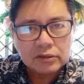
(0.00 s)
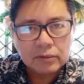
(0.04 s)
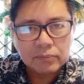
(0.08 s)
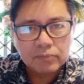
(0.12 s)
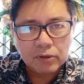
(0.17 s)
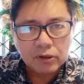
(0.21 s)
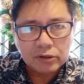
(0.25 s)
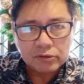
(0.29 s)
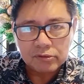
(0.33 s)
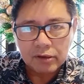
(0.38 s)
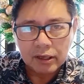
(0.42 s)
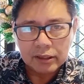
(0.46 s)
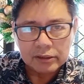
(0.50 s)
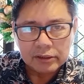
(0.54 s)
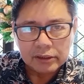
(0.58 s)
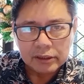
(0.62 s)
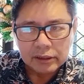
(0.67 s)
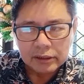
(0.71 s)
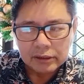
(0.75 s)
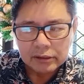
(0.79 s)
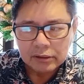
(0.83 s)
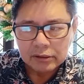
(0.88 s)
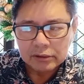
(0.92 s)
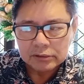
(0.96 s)
rather.
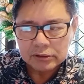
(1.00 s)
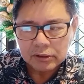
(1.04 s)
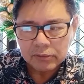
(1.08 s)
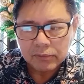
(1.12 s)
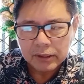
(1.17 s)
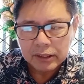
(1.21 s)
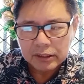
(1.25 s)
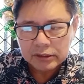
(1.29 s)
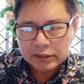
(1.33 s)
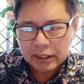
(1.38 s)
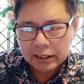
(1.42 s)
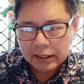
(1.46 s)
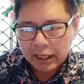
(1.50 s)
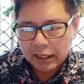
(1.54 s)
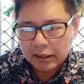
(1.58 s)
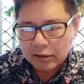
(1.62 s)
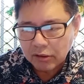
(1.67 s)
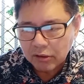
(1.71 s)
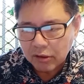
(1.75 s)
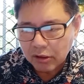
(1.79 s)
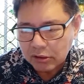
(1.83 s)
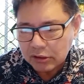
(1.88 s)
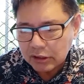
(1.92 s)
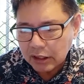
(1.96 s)
So when you say
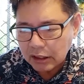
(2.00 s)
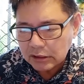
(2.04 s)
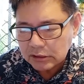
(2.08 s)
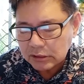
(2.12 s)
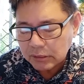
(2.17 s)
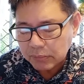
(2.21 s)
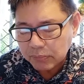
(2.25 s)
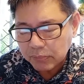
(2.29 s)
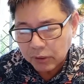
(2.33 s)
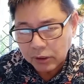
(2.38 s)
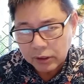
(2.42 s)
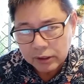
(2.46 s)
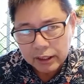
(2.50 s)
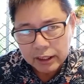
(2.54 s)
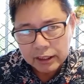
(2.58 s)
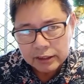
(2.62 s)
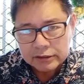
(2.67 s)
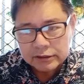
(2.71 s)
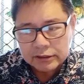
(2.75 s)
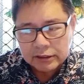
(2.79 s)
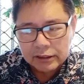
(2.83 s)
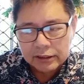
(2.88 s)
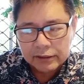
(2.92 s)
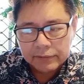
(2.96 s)
technological support, it's
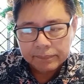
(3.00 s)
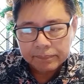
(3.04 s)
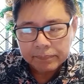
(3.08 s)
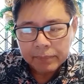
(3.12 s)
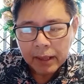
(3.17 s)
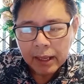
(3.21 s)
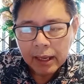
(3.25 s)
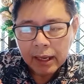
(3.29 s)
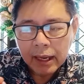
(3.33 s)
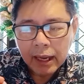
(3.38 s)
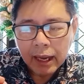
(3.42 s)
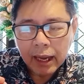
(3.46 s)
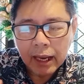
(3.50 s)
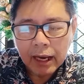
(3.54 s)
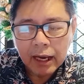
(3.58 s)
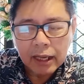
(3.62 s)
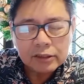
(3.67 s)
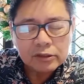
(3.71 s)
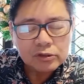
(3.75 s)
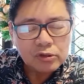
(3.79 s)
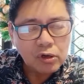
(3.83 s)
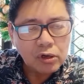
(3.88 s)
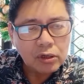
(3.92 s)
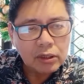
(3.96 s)
the
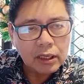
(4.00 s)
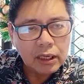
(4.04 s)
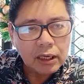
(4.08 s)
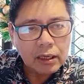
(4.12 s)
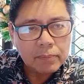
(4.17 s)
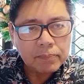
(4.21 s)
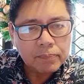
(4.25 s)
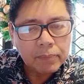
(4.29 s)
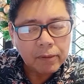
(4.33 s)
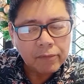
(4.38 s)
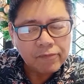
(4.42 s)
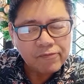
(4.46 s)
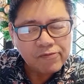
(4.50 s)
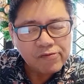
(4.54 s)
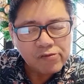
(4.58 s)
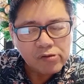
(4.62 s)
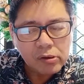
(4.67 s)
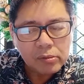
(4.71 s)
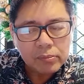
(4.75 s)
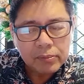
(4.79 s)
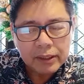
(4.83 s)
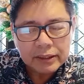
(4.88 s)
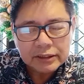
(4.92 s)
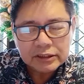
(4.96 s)
electronic
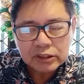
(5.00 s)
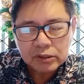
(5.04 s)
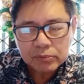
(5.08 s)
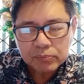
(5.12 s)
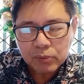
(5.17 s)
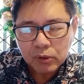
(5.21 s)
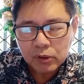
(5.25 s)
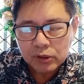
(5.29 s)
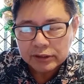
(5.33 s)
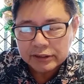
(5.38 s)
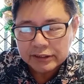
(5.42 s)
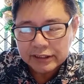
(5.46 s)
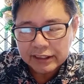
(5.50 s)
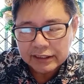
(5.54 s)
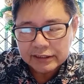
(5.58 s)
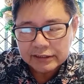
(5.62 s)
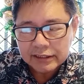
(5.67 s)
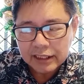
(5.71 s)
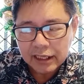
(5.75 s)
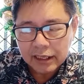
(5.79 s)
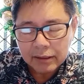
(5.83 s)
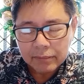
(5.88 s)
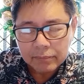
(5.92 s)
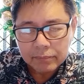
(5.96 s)
performance support
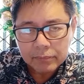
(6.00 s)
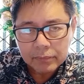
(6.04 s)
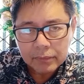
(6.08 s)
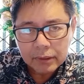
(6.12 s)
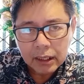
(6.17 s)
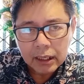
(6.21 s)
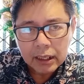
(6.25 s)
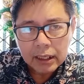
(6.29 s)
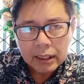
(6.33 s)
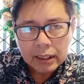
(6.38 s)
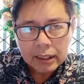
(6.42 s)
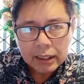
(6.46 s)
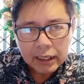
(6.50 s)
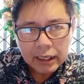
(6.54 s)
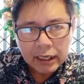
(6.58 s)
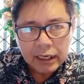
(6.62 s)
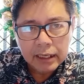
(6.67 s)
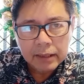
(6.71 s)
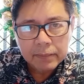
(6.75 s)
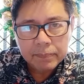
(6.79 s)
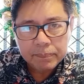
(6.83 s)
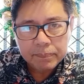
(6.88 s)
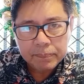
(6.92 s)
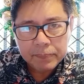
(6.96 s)
system,
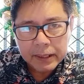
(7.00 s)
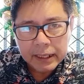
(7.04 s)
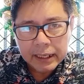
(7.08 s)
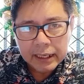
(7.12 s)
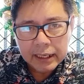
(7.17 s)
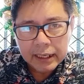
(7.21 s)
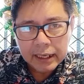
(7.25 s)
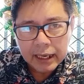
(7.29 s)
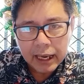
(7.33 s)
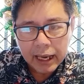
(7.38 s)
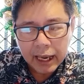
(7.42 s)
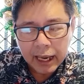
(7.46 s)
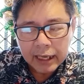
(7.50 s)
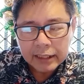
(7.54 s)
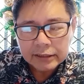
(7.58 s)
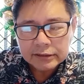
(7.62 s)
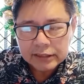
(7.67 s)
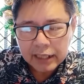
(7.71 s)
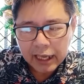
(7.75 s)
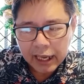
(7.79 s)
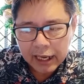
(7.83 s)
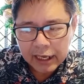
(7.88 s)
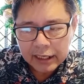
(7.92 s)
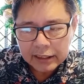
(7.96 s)

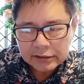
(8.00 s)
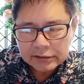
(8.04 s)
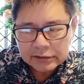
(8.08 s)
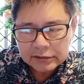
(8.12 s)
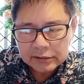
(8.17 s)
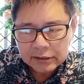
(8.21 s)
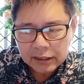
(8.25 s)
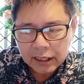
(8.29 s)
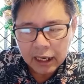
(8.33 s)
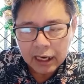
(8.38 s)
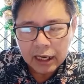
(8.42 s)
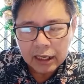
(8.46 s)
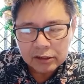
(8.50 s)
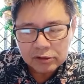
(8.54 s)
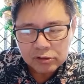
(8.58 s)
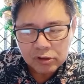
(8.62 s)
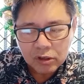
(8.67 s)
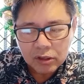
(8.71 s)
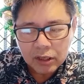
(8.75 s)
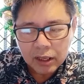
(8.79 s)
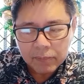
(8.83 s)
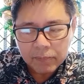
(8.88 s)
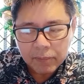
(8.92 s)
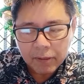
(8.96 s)
EPSS,
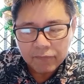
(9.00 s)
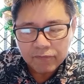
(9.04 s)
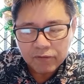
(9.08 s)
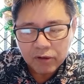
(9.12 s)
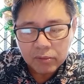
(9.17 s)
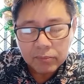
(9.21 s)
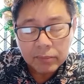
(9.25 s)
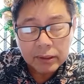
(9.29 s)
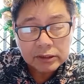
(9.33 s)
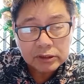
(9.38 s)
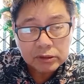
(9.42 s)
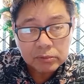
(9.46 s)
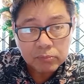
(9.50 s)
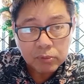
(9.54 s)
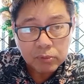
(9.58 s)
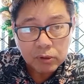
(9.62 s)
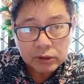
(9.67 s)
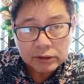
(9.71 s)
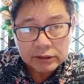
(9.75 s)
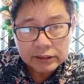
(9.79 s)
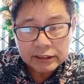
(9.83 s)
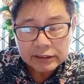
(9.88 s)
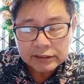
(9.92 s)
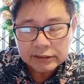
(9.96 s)
electronic performance support
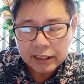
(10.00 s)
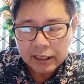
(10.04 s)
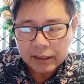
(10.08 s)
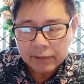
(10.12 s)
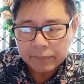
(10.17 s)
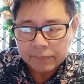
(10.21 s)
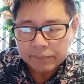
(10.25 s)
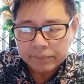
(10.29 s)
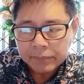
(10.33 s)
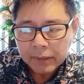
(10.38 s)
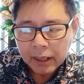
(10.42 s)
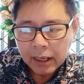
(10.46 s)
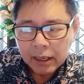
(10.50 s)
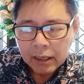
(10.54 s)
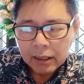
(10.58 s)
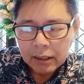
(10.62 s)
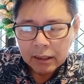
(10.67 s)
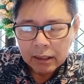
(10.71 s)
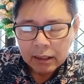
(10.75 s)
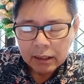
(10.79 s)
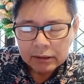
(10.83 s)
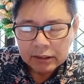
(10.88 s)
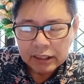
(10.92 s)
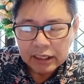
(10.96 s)
system.
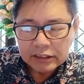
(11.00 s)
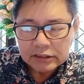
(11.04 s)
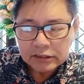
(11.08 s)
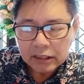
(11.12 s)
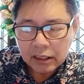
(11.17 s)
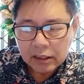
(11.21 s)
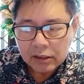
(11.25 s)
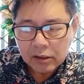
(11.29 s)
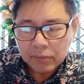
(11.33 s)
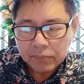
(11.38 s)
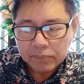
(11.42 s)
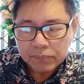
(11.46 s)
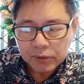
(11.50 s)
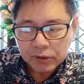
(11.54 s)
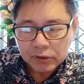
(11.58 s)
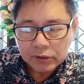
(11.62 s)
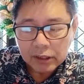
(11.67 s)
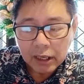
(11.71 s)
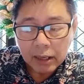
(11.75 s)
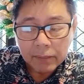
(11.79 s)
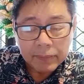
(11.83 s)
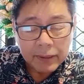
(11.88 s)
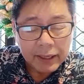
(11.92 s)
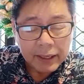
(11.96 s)
These are computer
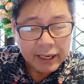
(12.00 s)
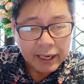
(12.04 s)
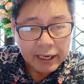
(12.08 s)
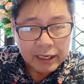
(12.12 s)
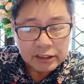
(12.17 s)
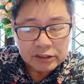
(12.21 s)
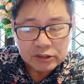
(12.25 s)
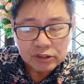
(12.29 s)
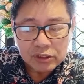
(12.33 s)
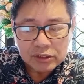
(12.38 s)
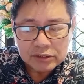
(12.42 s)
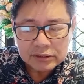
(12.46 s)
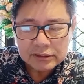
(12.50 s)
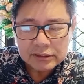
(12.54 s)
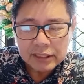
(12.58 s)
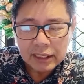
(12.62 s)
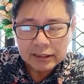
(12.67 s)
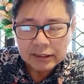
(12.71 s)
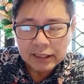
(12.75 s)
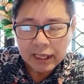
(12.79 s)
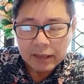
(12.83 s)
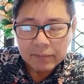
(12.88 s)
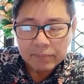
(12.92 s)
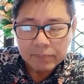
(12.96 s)
applications that
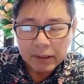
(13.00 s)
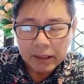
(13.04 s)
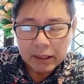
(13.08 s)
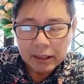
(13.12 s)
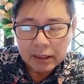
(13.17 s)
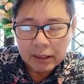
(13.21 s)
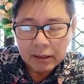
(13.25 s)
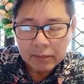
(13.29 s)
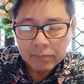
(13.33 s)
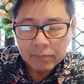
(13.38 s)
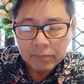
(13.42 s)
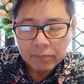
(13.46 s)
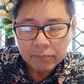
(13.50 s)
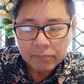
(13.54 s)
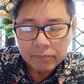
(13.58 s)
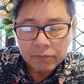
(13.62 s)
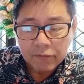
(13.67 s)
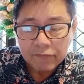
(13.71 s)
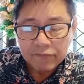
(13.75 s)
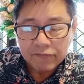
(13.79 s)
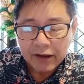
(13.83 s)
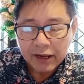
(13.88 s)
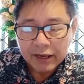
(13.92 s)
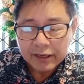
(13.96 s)
can be
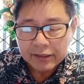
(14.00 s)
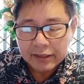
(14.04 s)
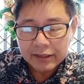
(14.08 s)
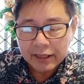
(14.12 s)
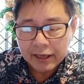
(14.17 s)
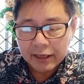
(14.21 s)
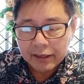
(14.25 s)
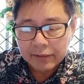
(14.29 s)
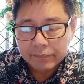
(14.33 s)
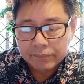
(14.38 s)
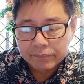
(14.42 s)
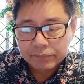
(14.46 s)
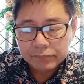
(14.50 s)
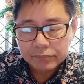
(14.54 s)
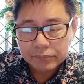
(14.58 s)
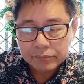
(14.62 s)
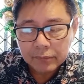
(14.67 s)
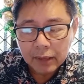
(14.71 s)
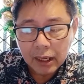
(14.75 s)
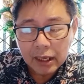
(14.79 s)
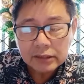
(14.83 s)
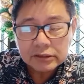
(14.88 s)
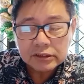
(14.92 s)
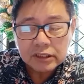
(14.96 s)
provided
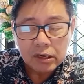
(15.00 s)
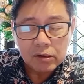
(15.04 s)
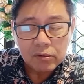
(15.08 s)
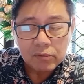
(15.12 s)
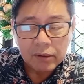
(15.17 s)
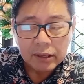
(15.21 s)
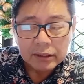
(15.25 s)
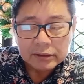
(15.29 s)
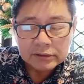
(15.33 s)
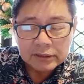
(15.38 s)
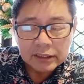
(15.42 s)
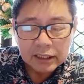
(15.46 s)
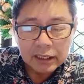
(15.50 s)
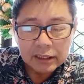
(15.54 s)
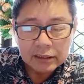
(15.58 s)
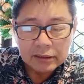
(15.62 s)
as requested